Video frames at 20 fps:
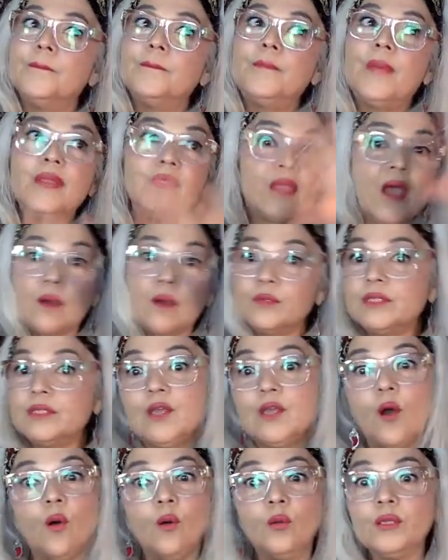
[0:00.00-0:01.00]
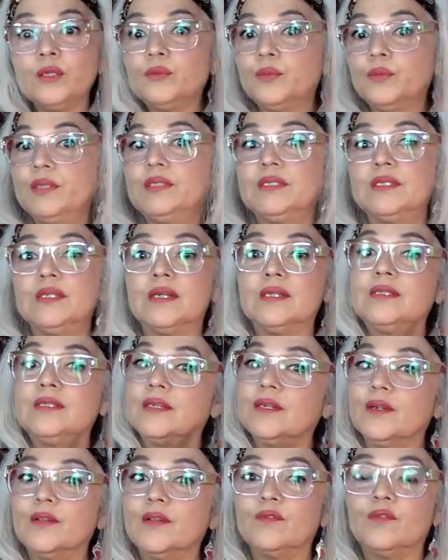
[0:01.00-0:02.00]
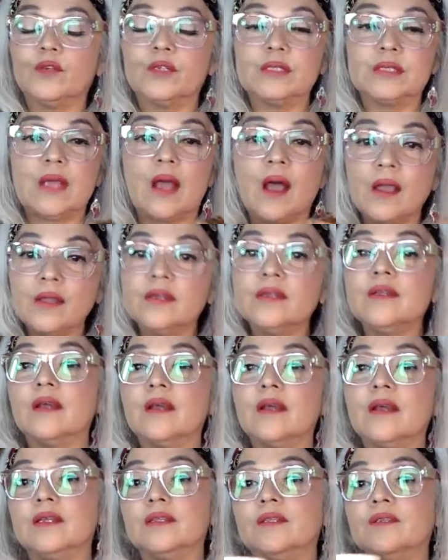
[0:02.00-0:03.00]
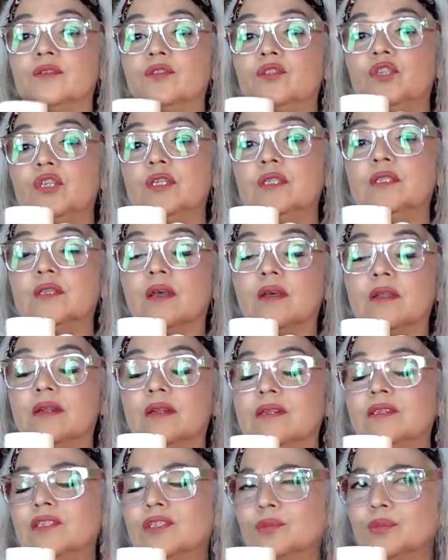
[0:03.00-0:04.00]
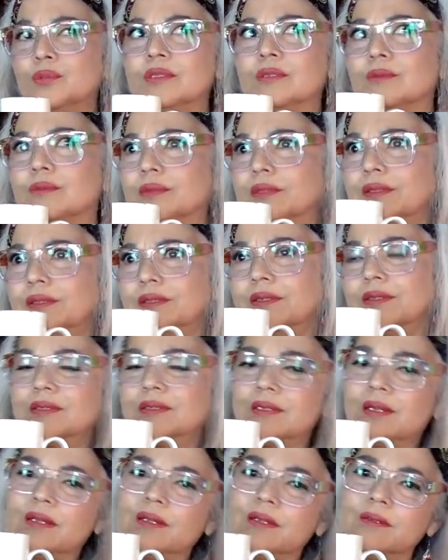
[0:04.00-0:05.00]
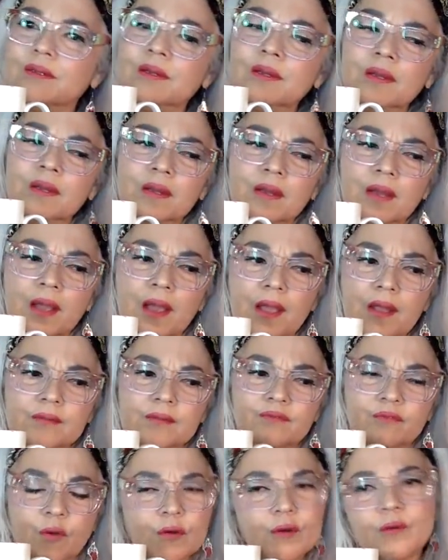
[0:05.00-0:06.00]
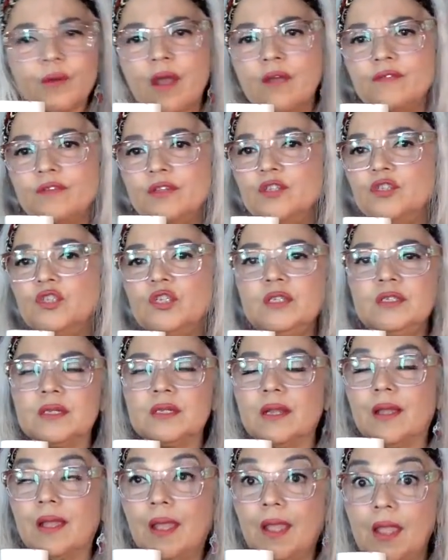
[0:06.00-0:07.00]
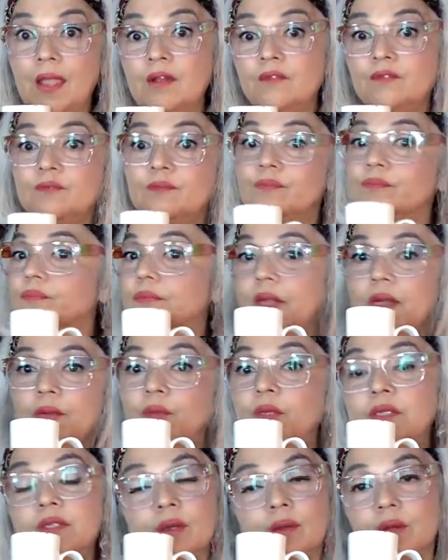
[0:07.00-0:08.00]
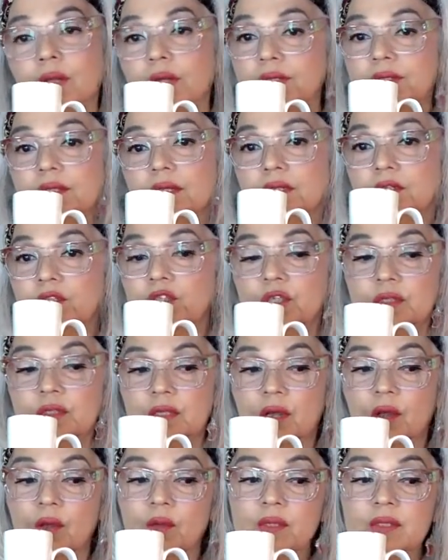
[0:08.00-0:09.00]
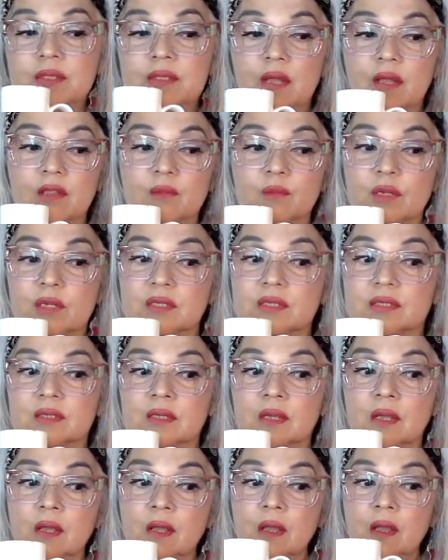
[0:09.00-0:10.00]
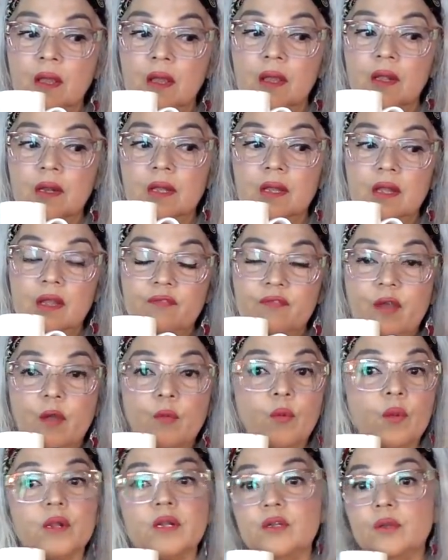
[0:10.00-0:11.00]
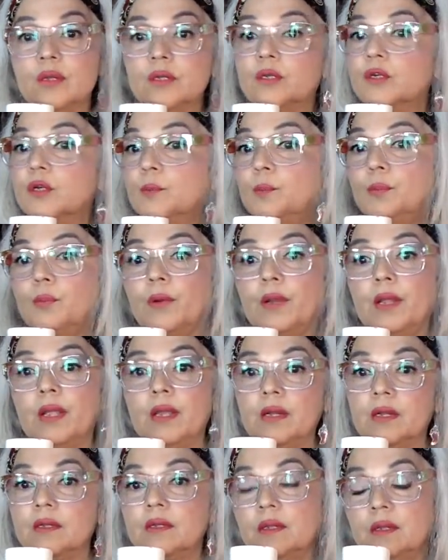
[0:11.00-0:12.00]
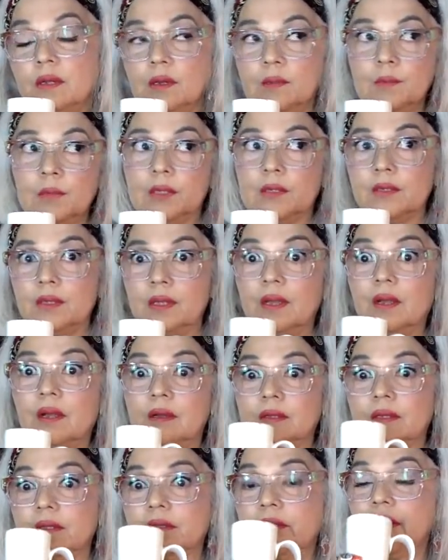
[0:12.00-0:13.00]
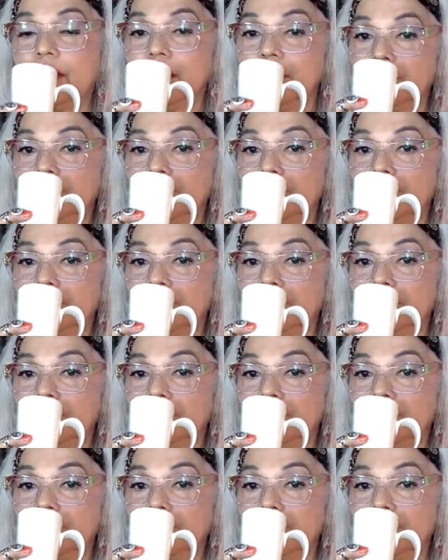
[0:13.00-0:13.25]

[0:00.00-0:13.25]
But that was the only reason I did it on the phone because I could not get those jeans on, and I just wasn't really good at selling at photographing jeans, and I hate. I really don't like selling jeans. I only sell them unless if I run into a good brand, and you know, I'm like, yeah, I'll get that.